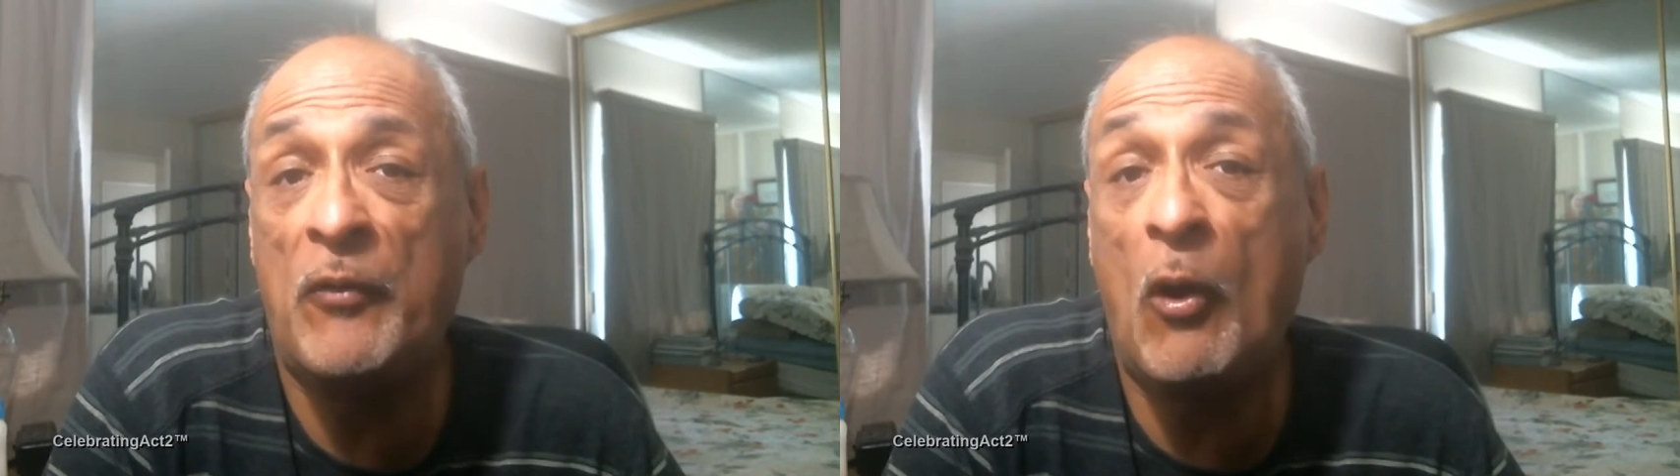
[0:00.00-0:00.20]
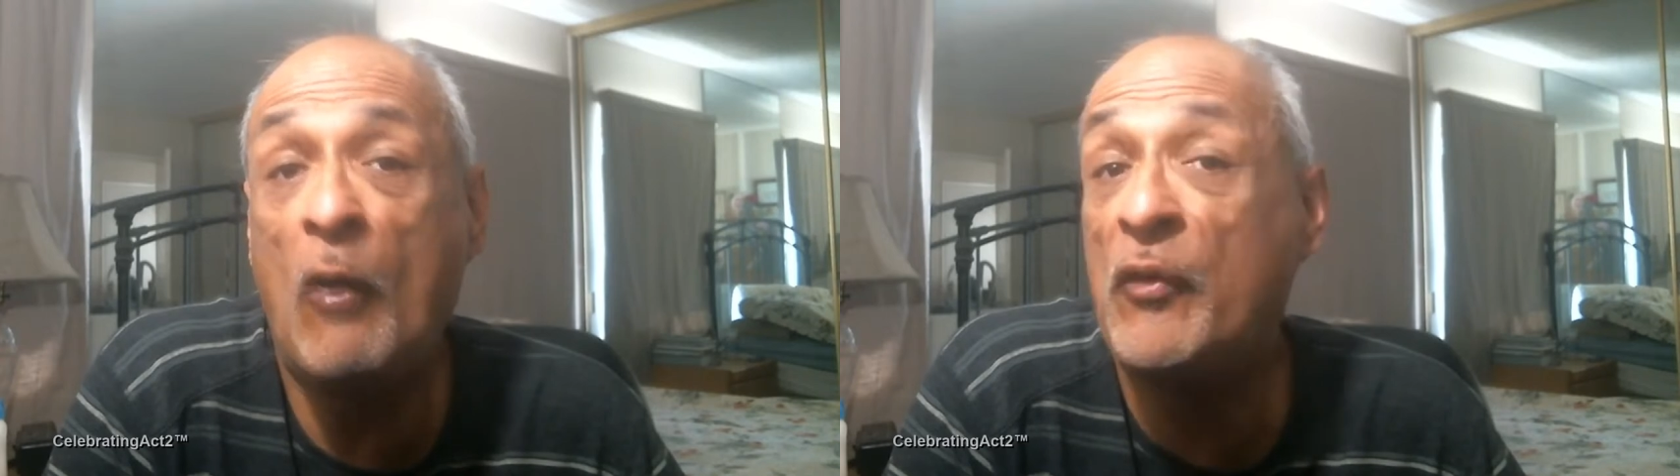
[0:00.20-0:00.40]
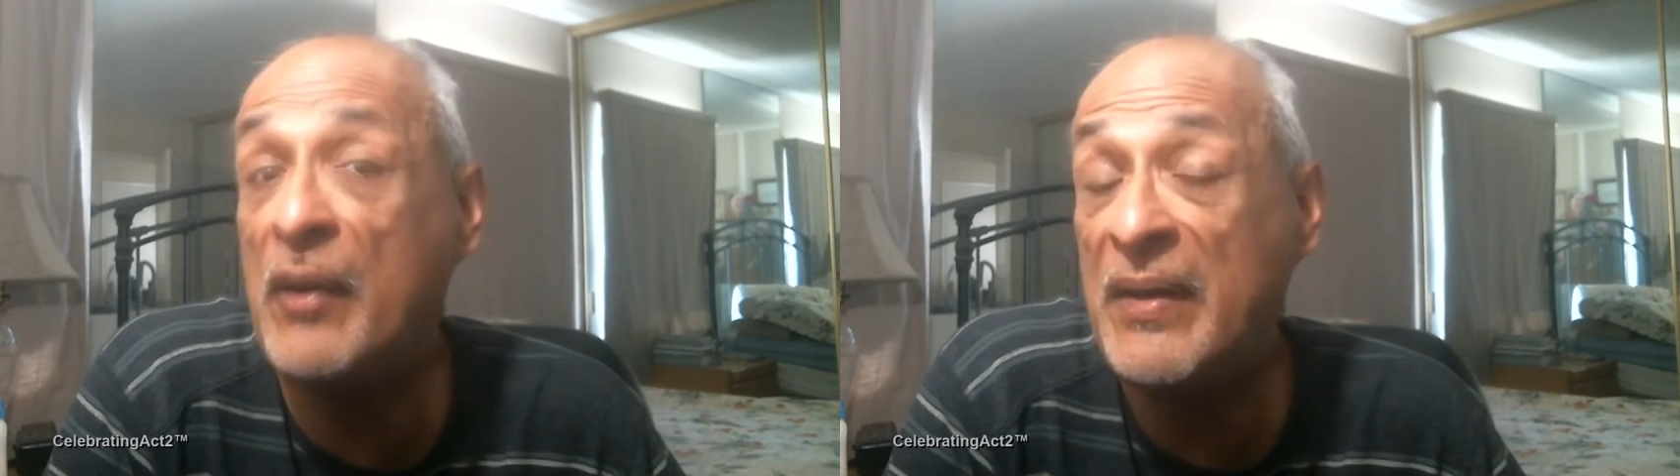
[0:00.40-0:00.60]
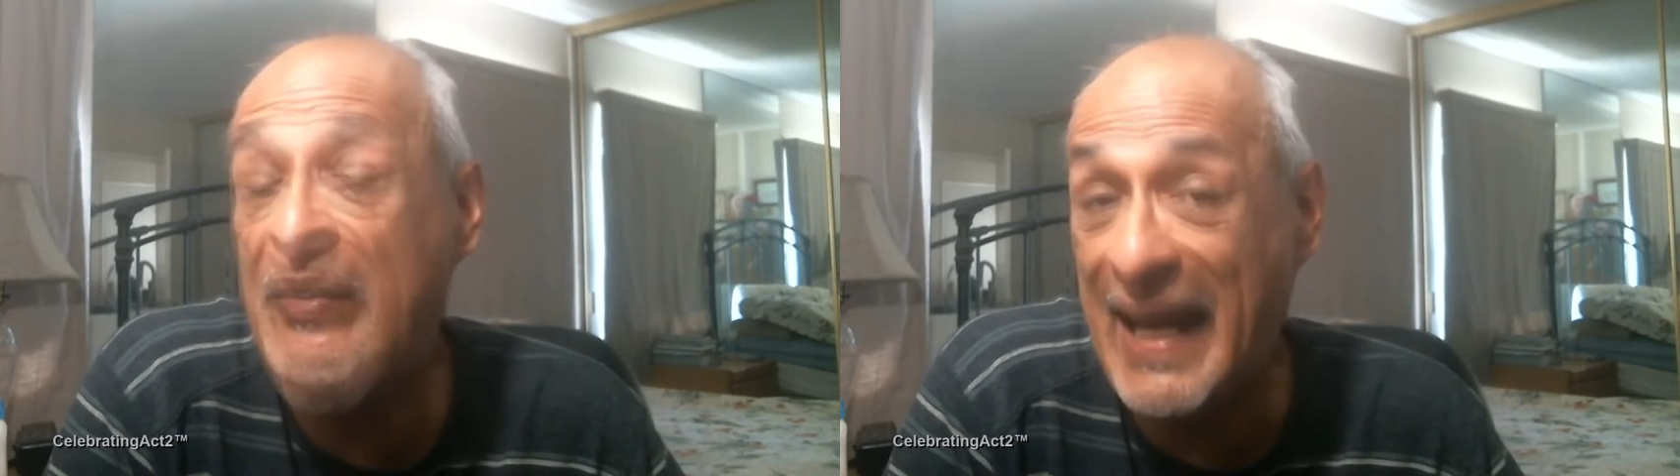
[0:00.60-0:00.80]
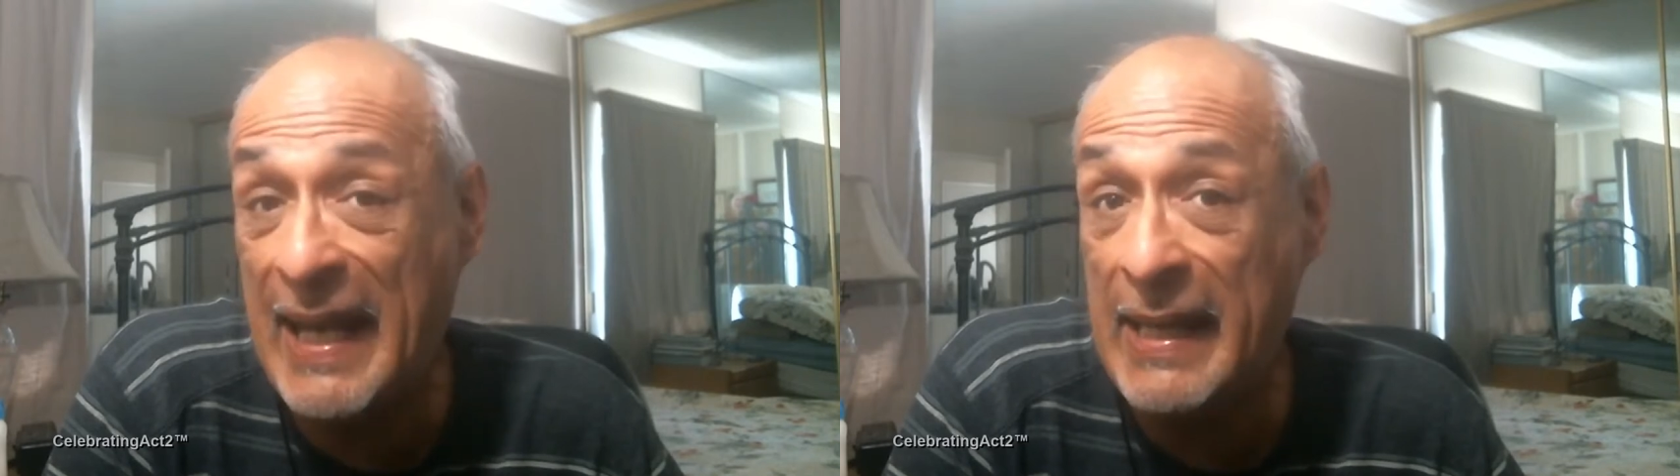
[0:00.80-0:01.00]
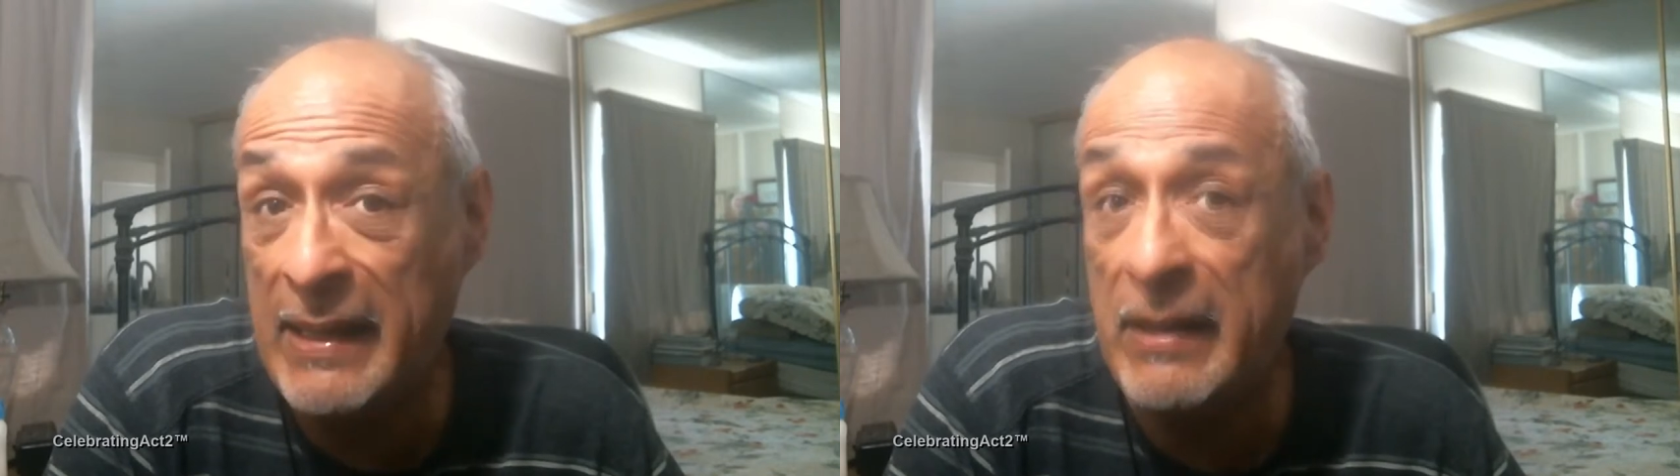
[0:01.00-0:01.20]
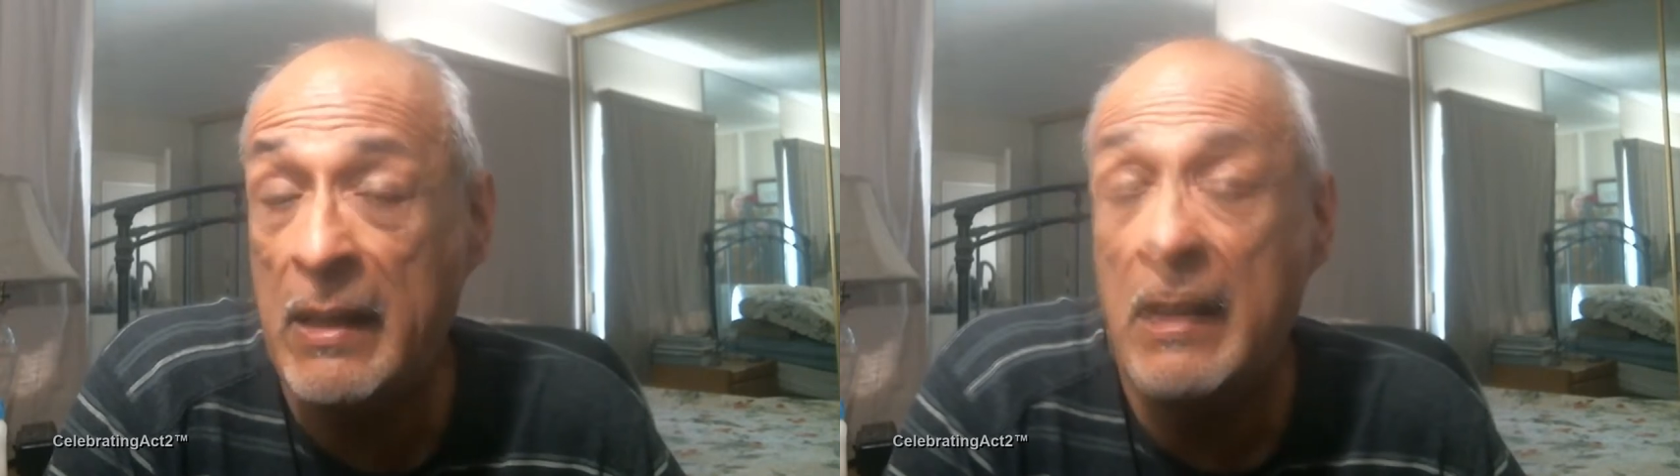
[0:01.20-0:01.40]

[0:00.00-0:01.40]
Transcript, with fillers: for over a decade.